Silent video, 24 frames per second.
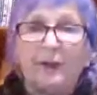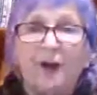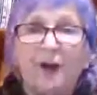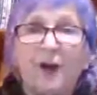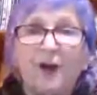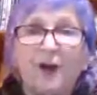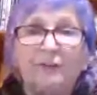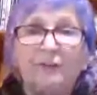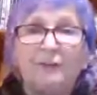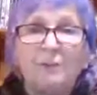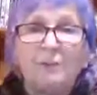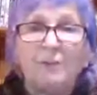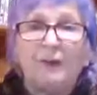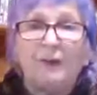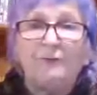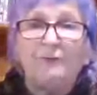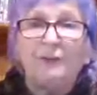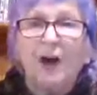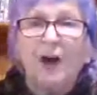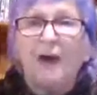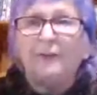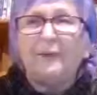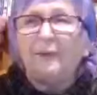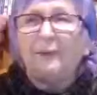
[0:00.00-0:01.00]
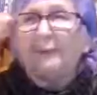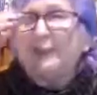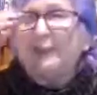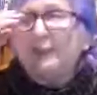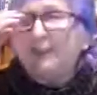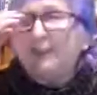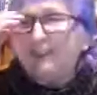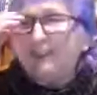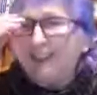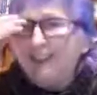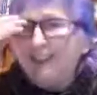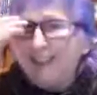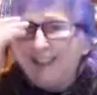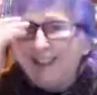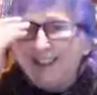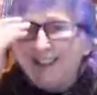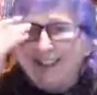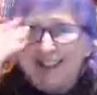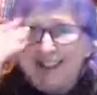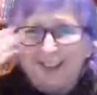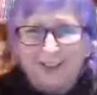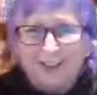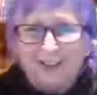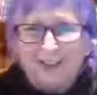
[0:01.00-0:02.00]
a car from my father, which I don't
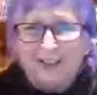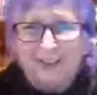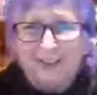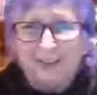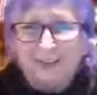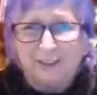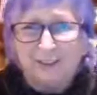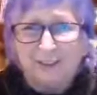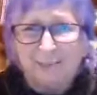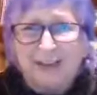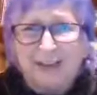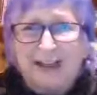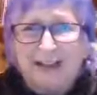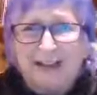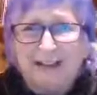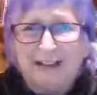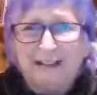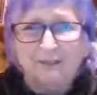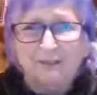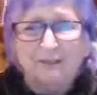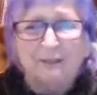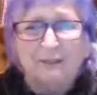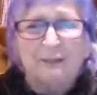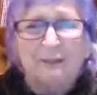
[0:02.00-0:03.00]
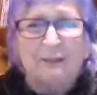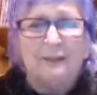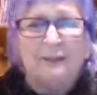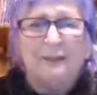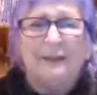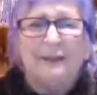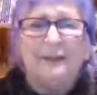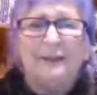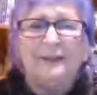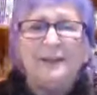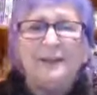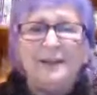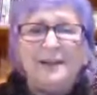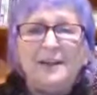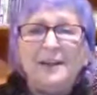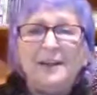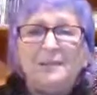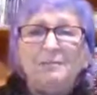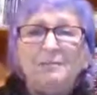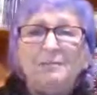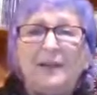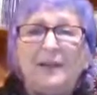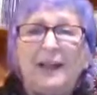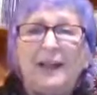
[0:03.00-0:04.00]
think I ever actually paid him for. I think I
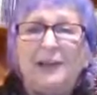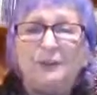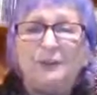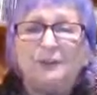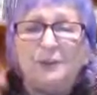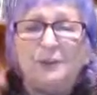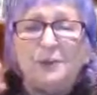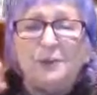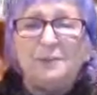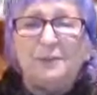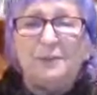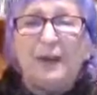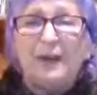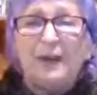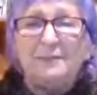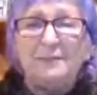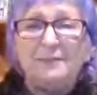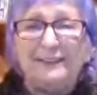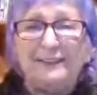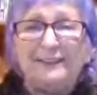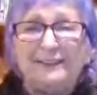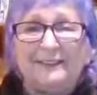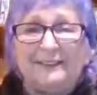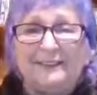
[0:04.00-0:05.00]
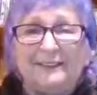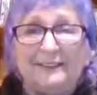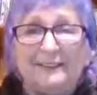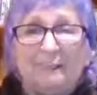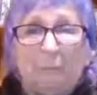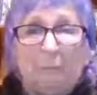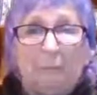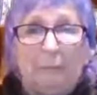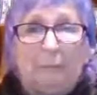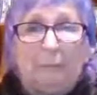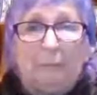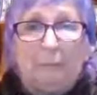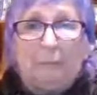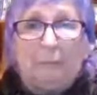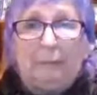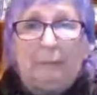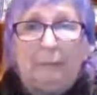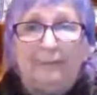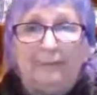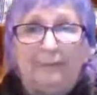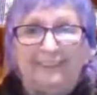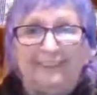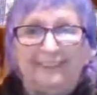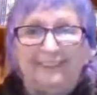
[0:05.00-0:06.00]
made a few payments and
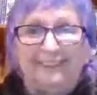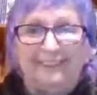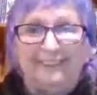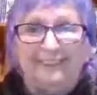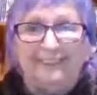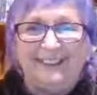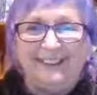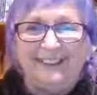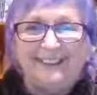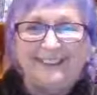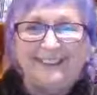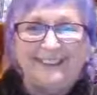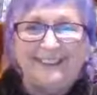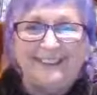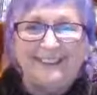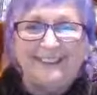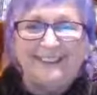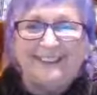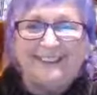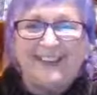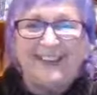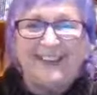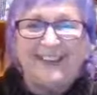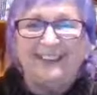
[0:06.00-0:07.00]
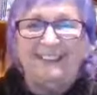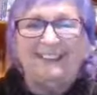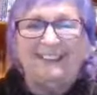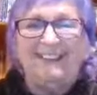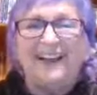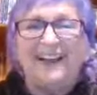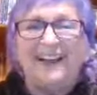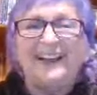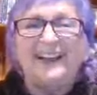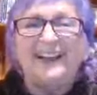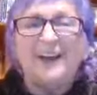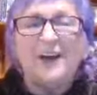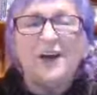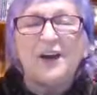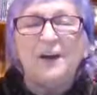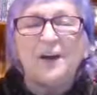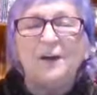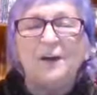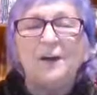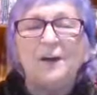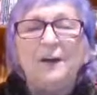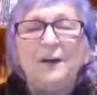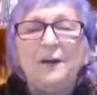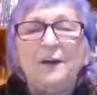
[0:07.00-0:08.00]
he just kind of let it
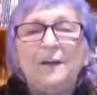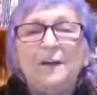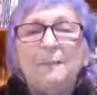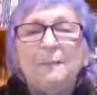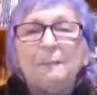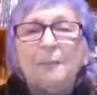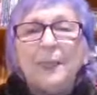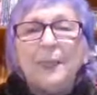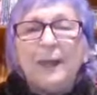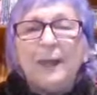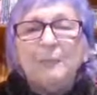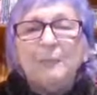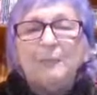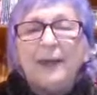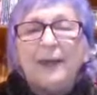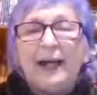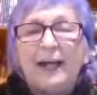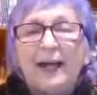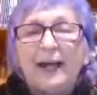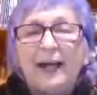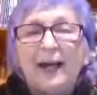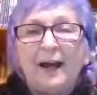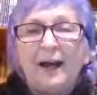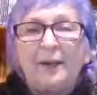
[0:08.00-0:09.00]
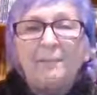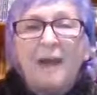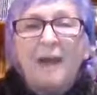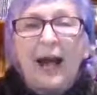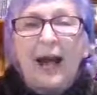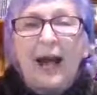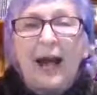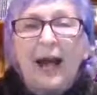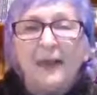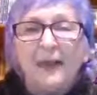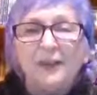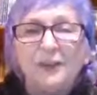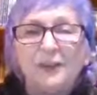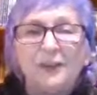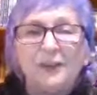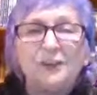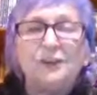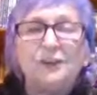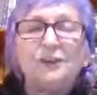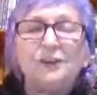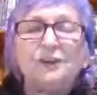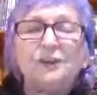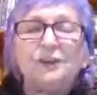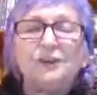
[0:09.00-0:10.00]
go. But I
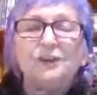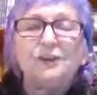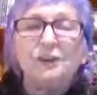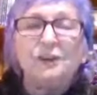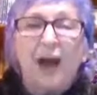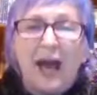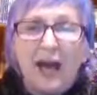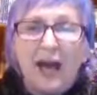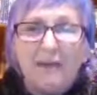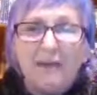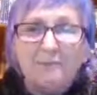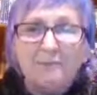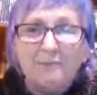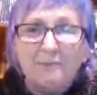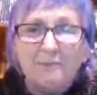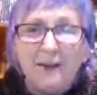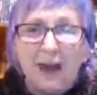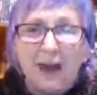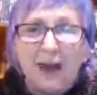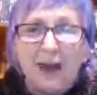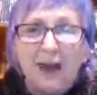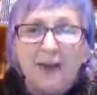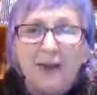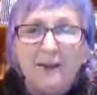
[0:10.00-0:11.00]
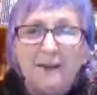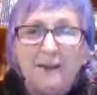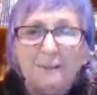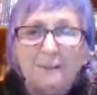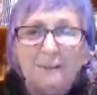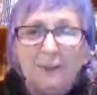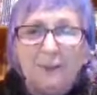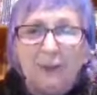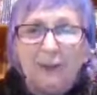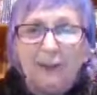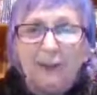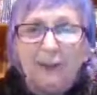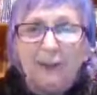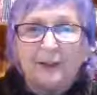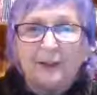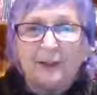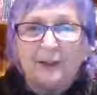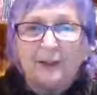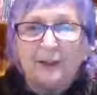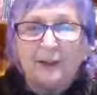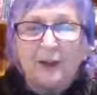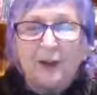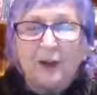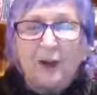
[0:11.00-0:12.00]
used to drive my
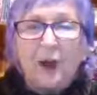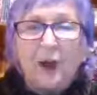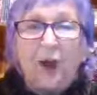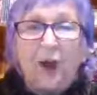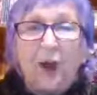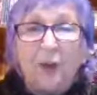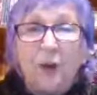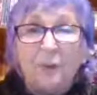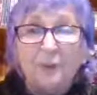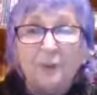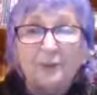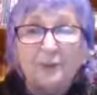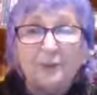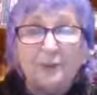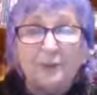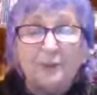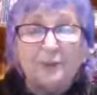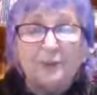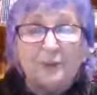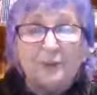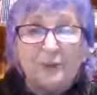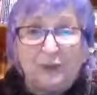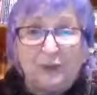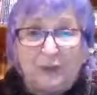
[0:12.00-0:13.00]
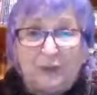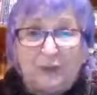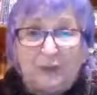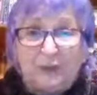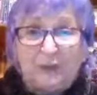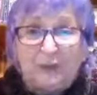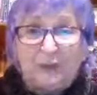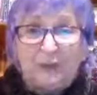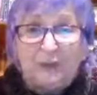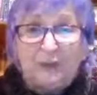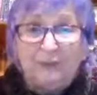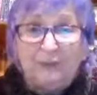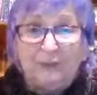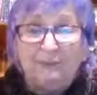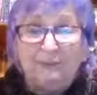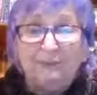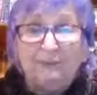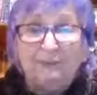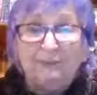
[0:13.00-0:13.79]
books home from school